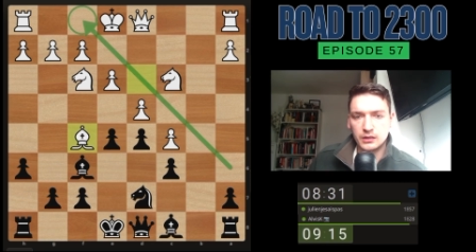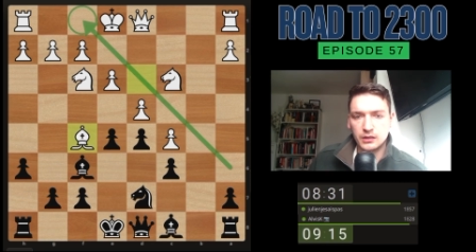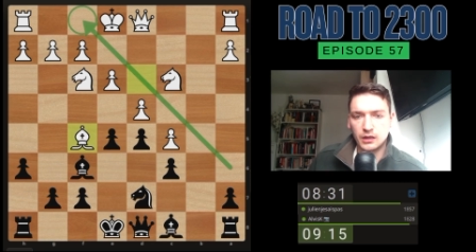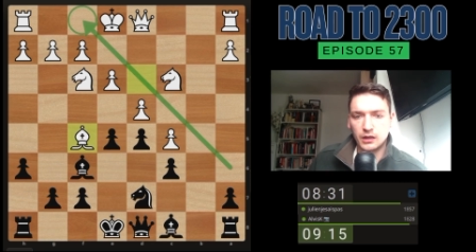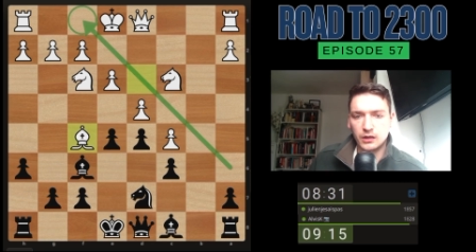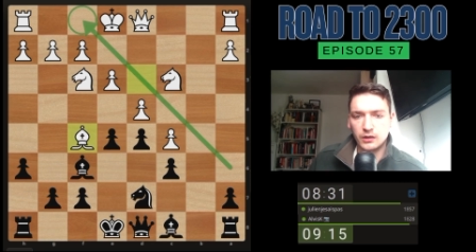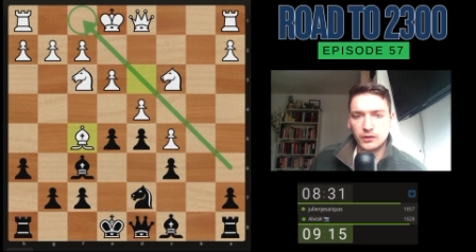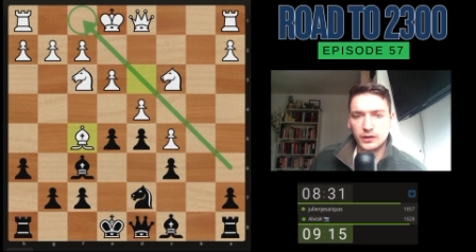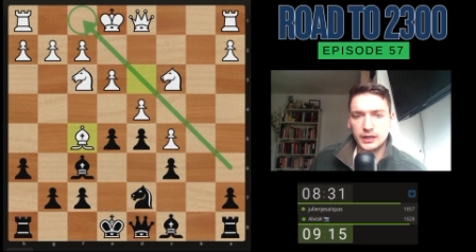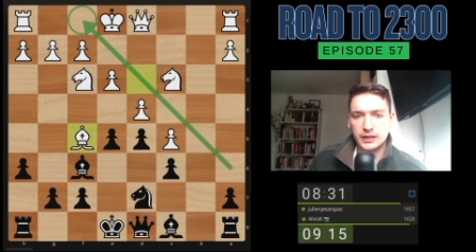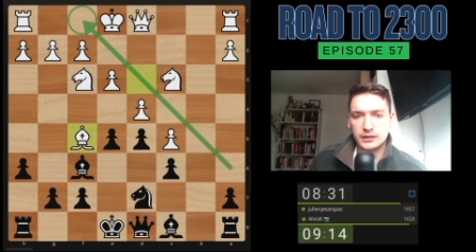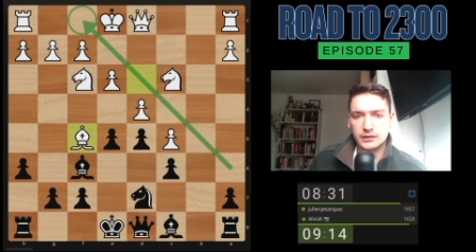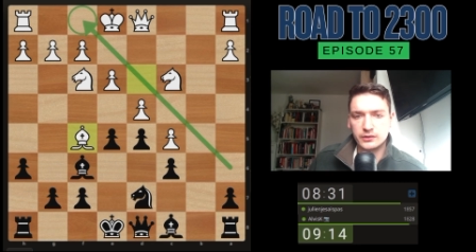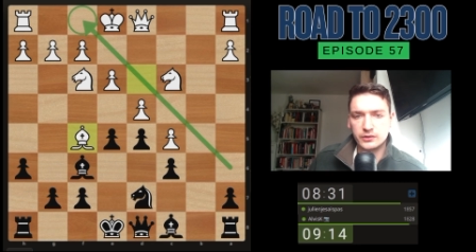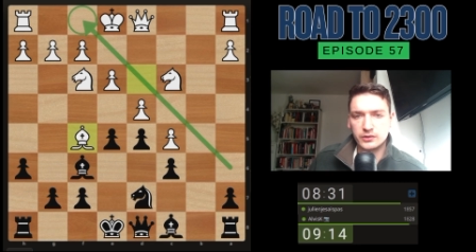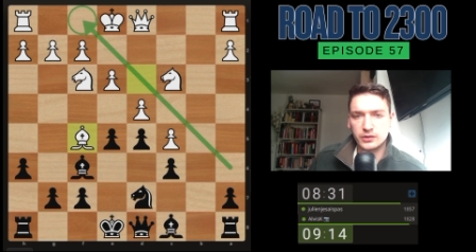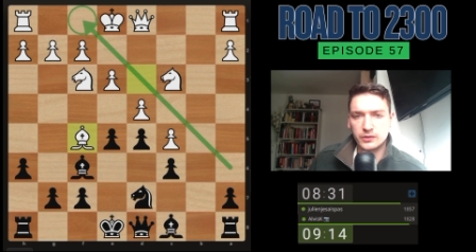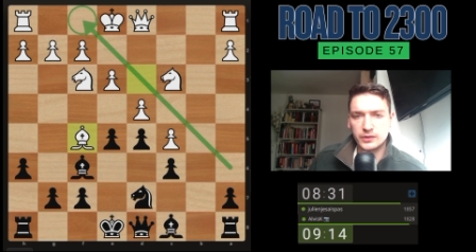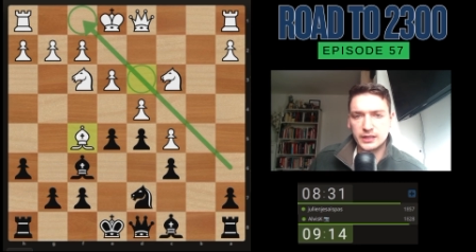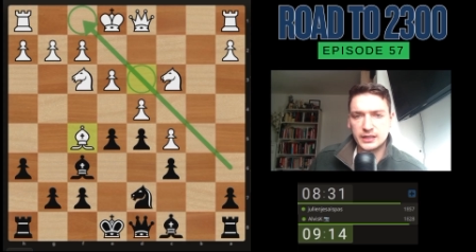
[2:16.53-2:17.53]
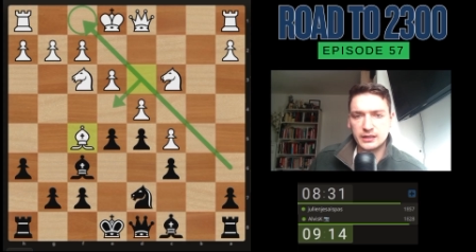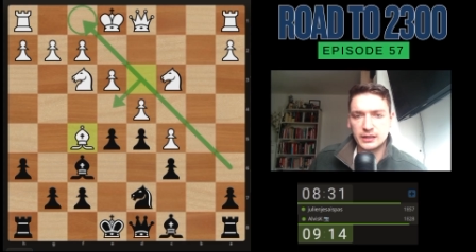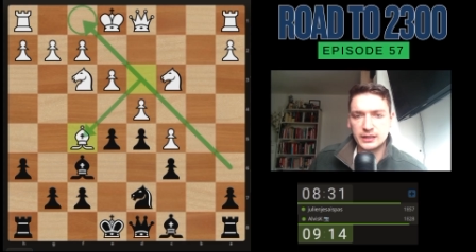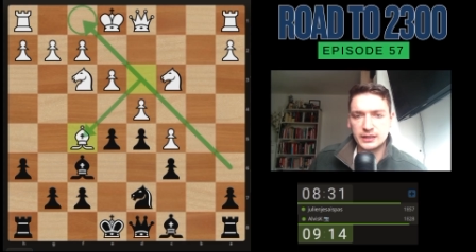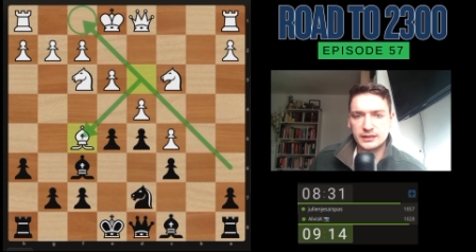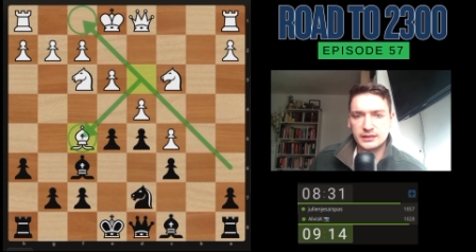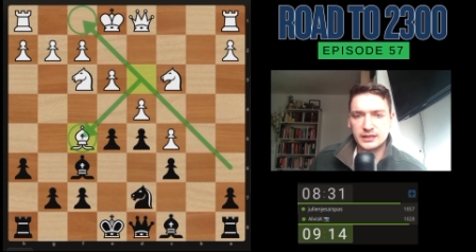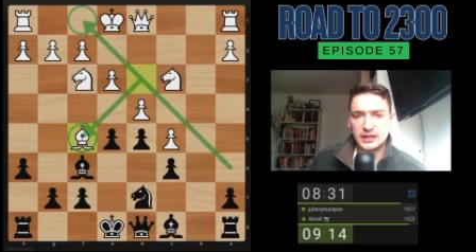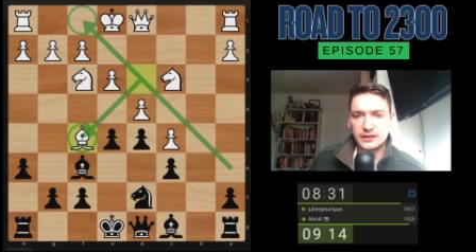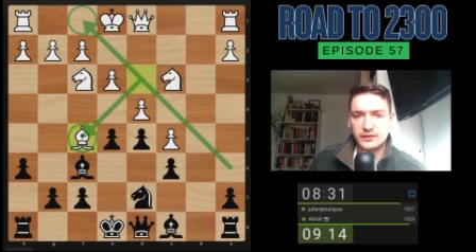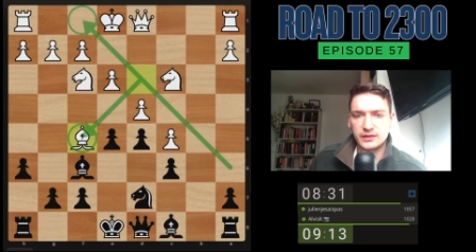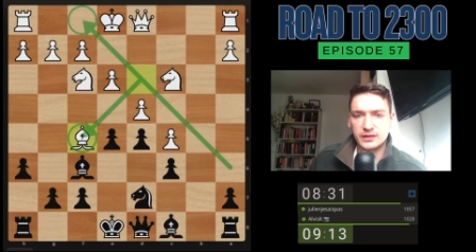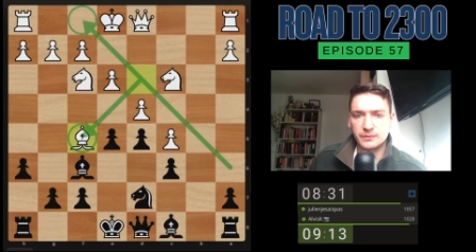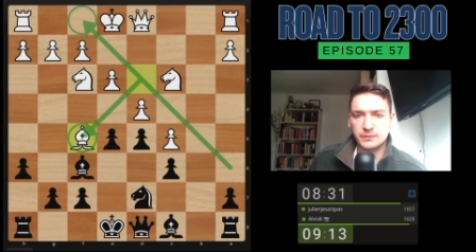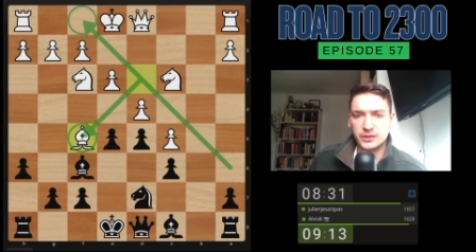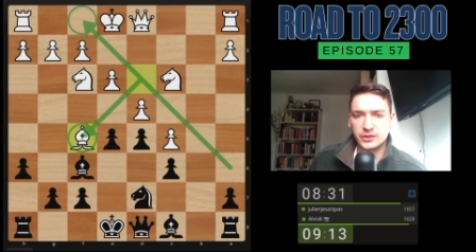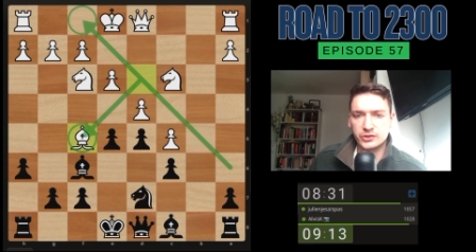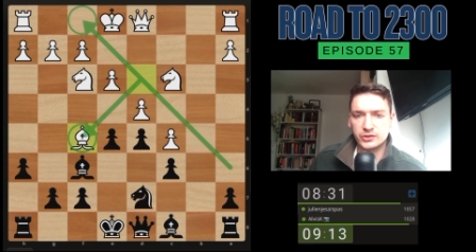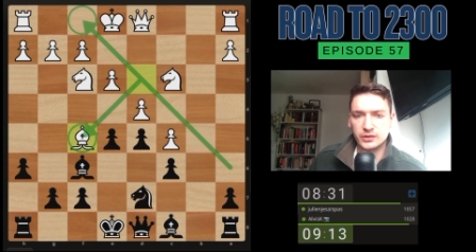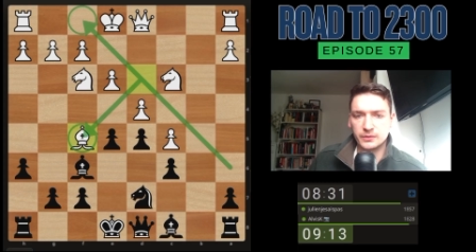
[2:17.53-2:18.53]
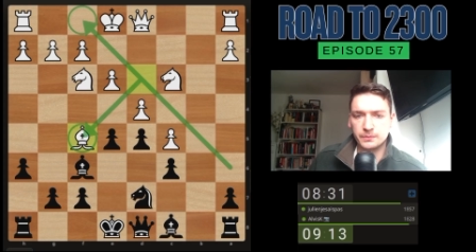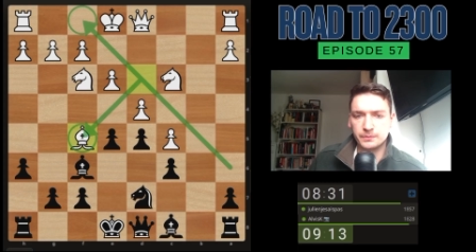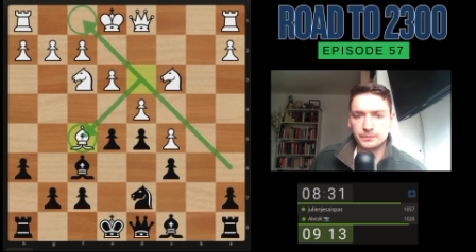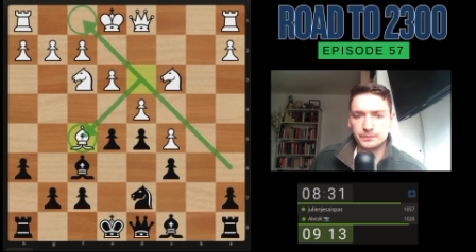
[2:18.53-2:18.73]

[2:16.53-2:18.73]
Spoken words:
Alright, so he kind of saves the bishop.